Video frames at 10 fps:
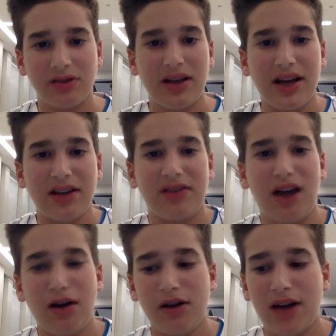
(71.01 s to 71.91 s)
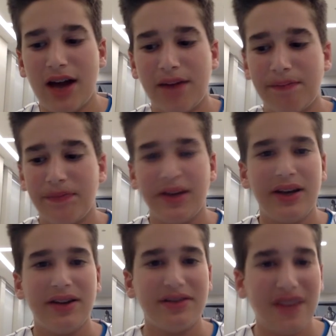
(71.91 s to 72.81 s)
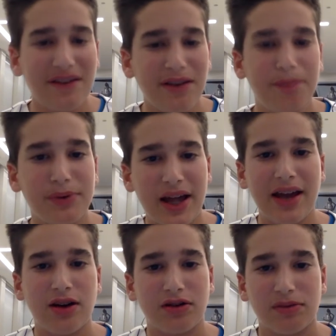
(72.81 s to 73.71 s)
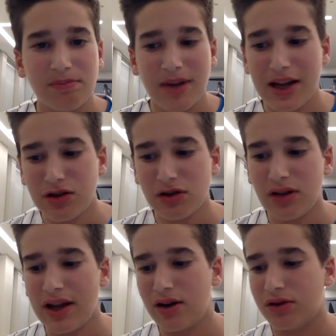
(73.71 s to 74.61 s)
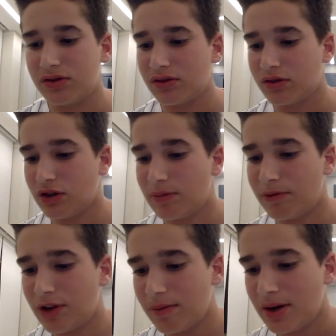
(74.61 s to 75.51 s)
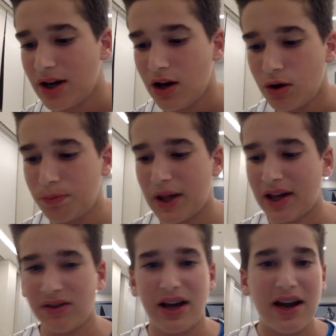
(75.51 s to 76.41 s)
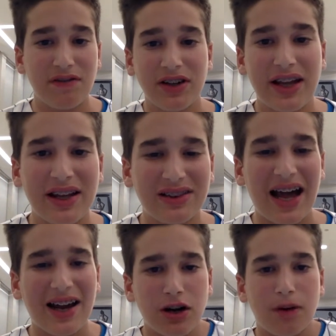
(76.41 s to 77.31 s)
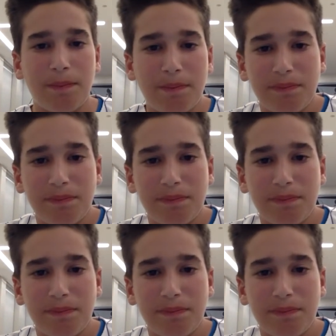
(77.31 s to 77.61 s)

Yankees, how do you get 7 players, major leaguers, some of them play in the everyday lineup,